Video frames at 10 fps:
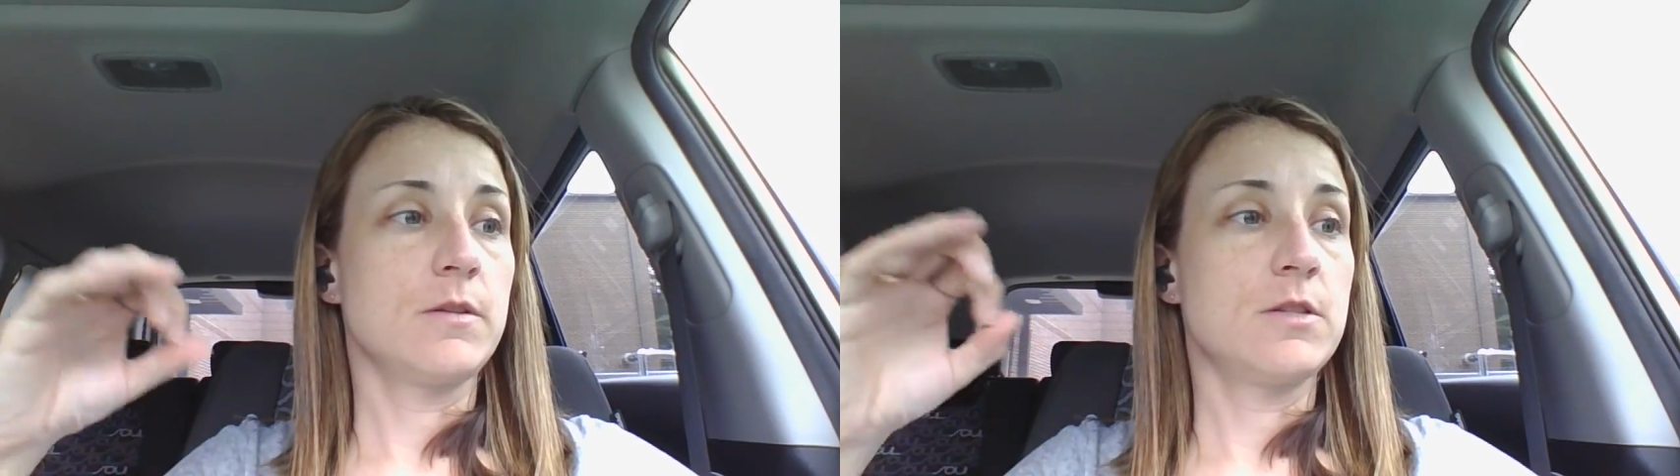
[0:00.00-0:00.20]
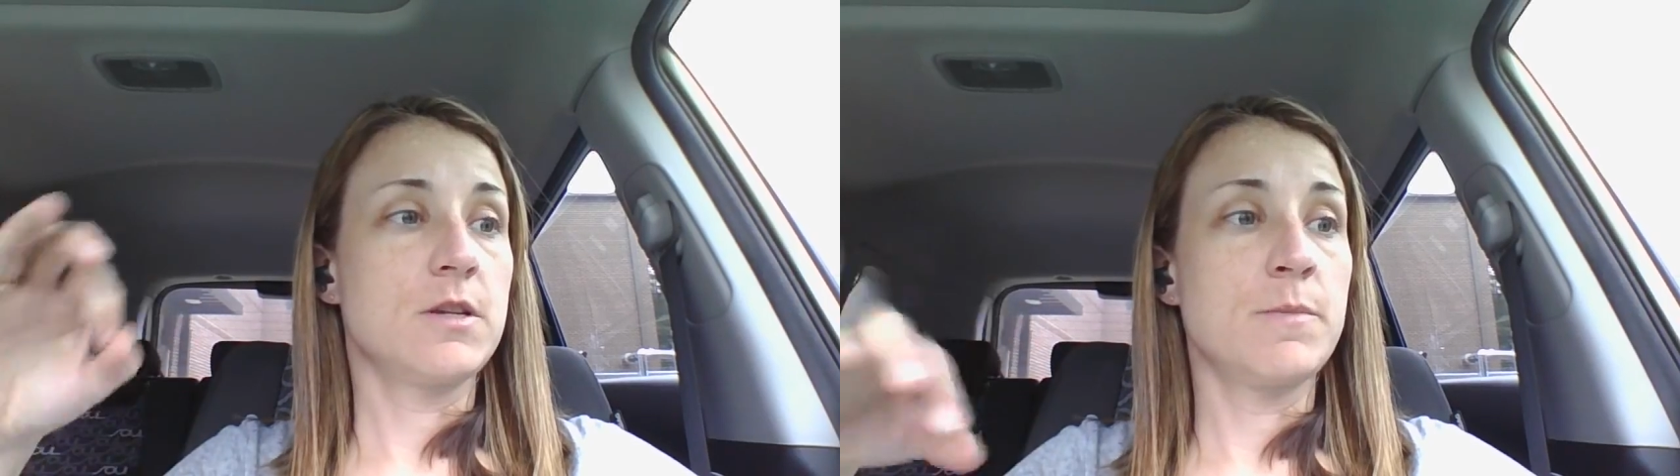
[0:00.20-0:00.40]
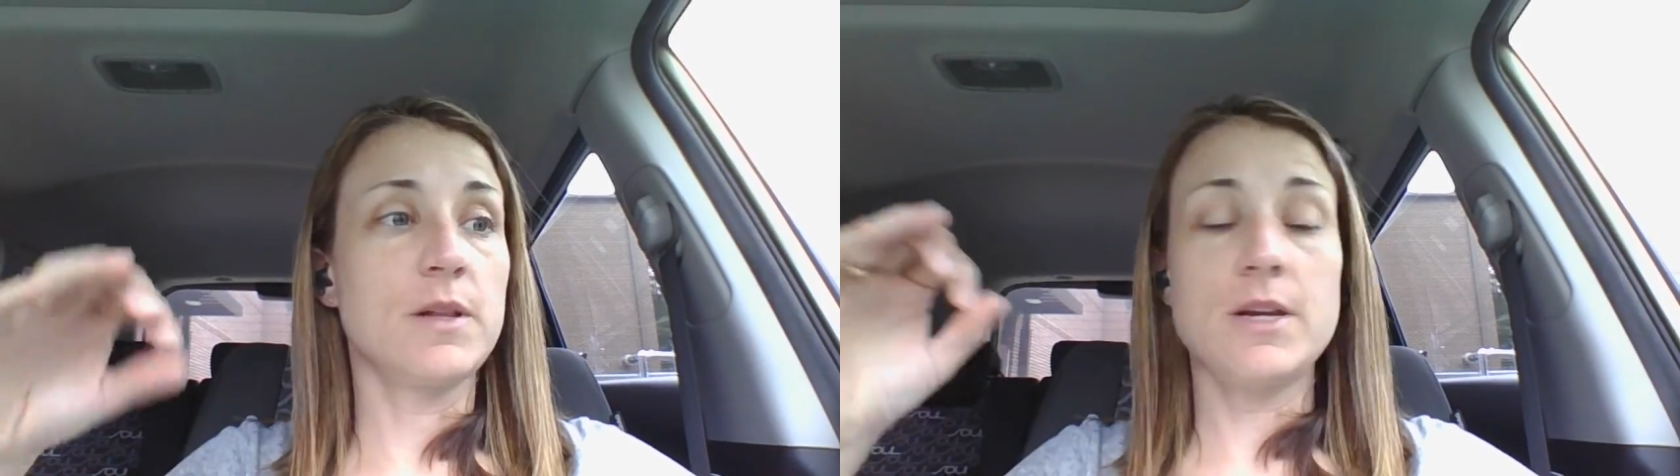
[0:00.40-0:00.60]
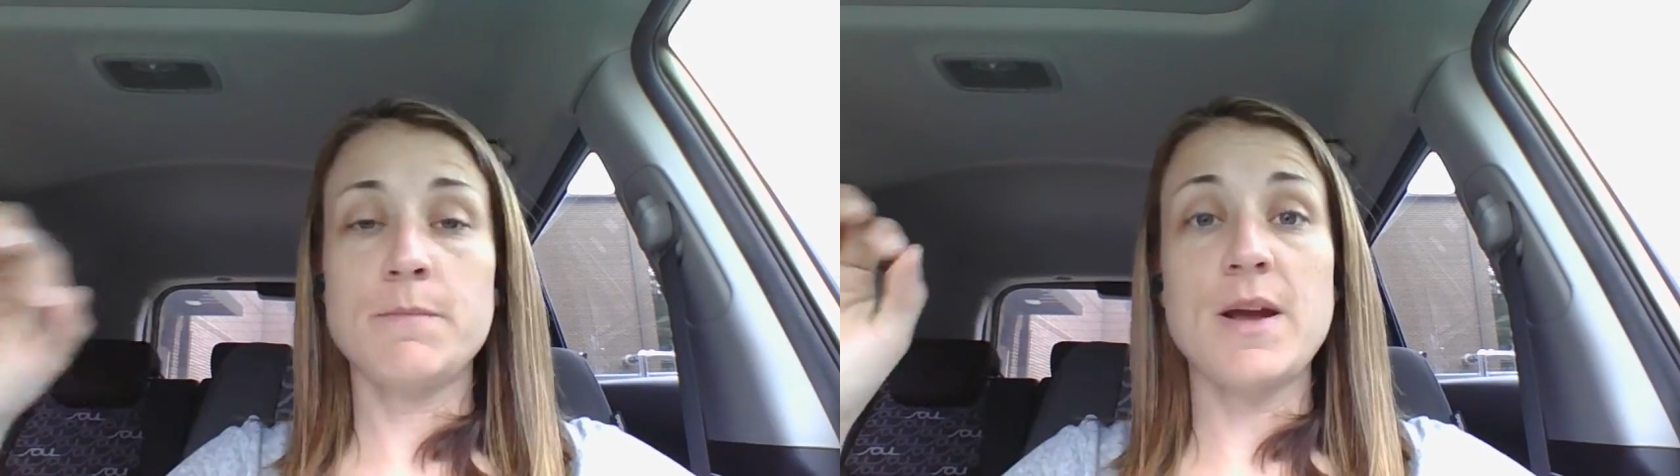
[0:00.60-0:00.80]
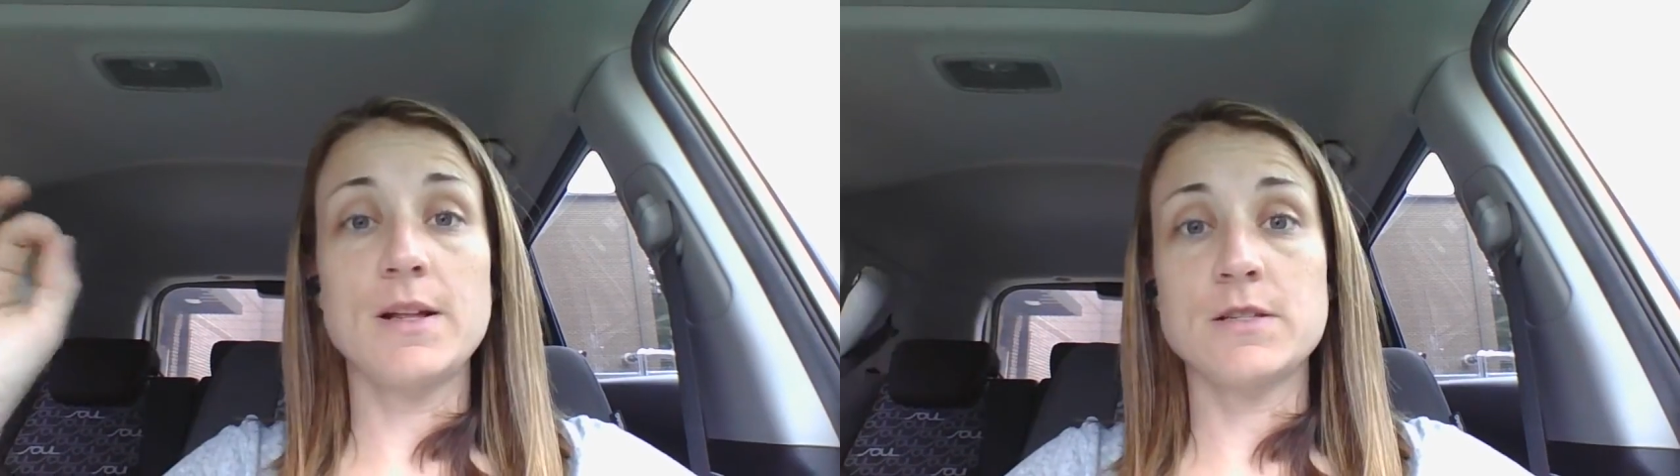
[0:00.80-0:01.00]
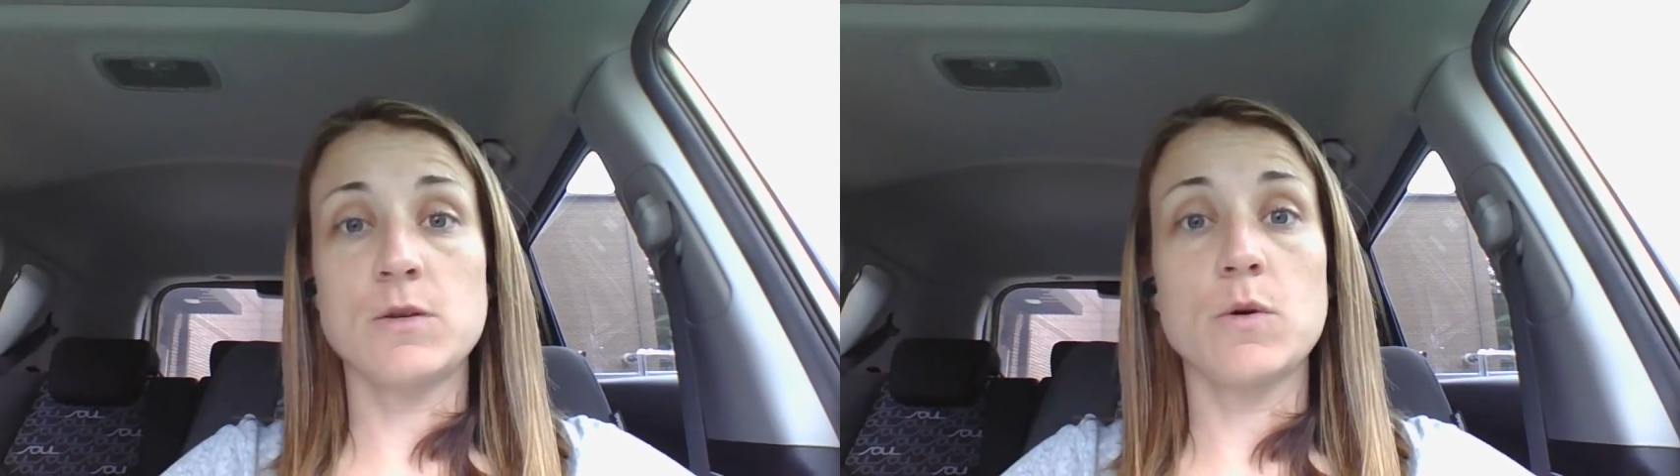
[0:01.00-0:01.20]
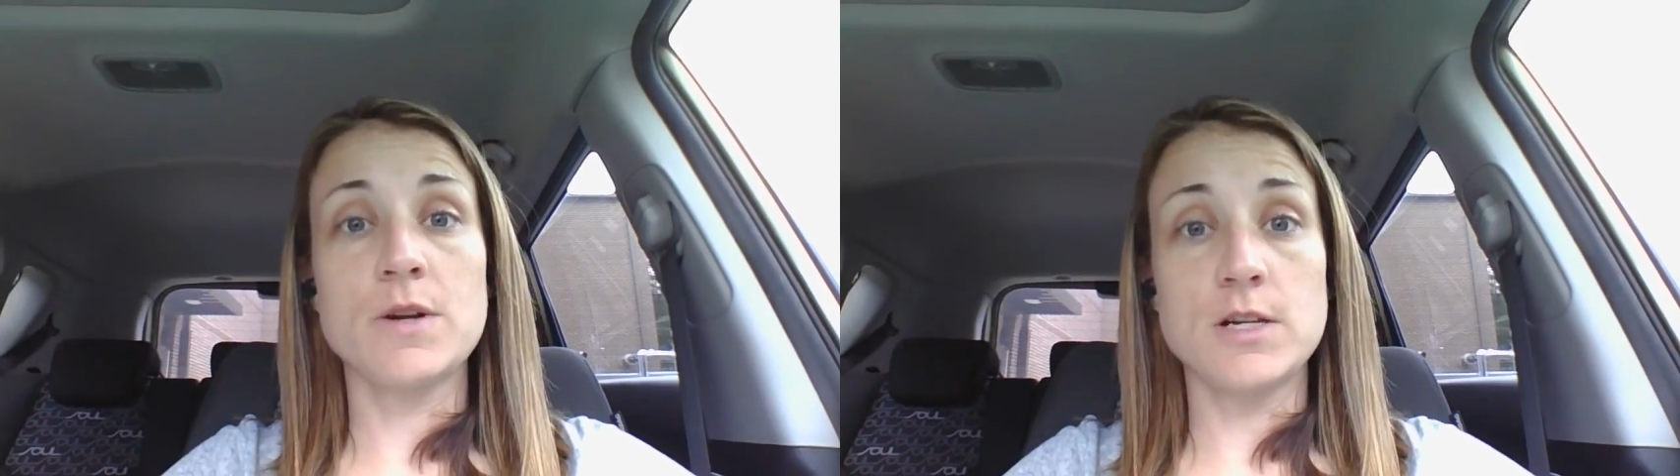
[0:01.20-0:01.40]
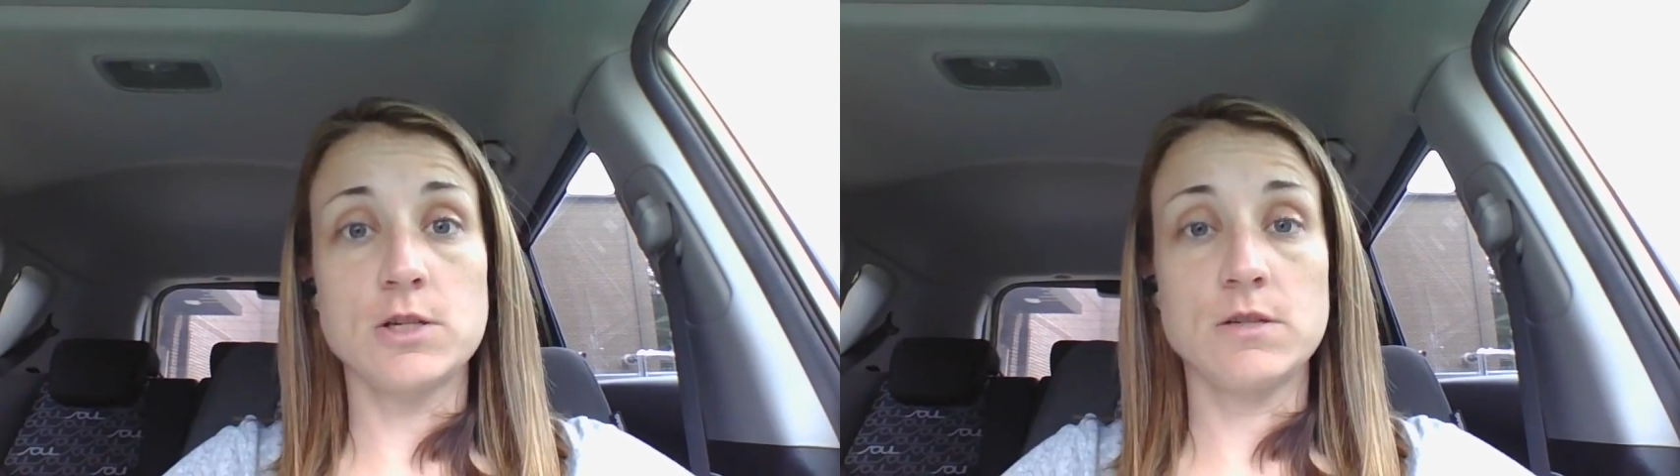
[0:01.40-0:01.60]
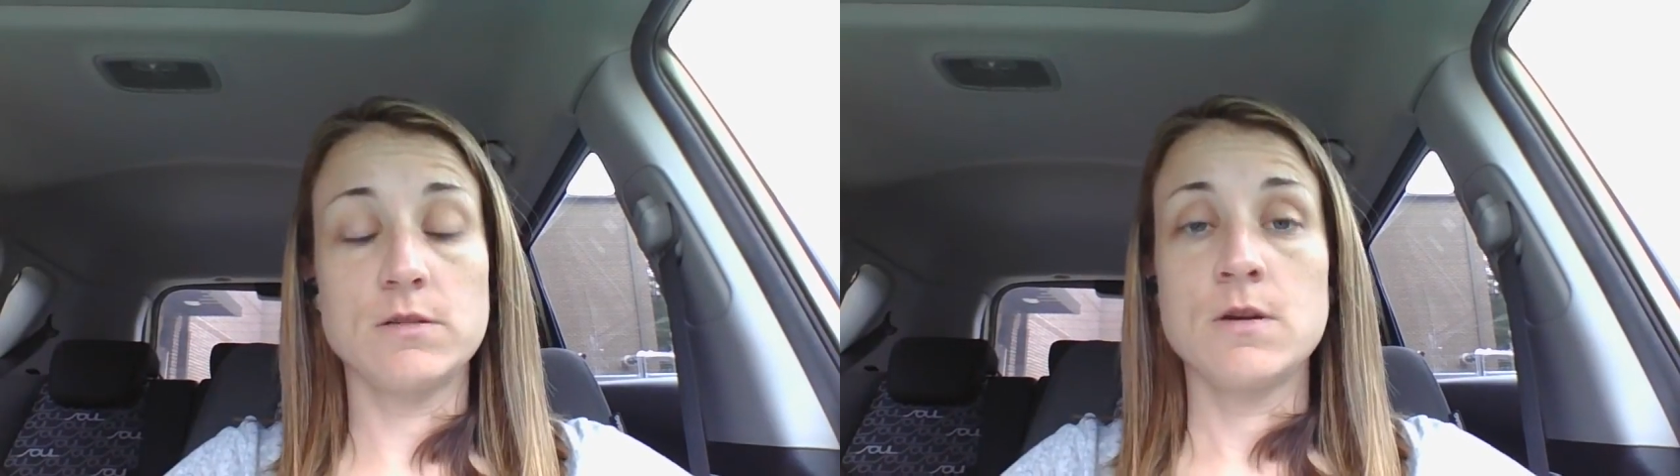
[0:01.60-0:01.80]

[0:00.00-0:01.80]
stability, balance, and coordination,